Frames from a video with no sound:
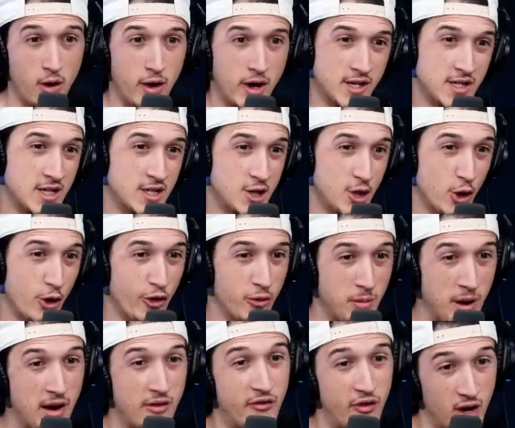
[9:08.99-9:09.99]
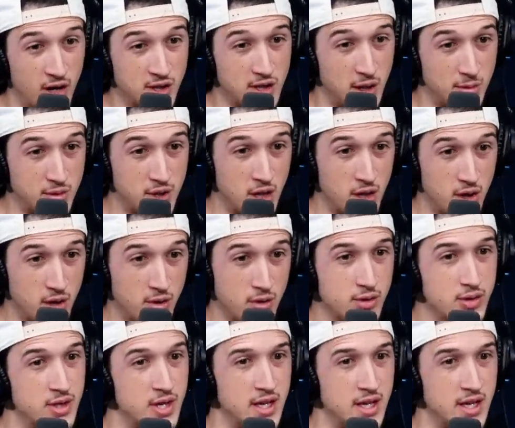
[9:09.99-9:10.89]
Is it two of my fucked up toes?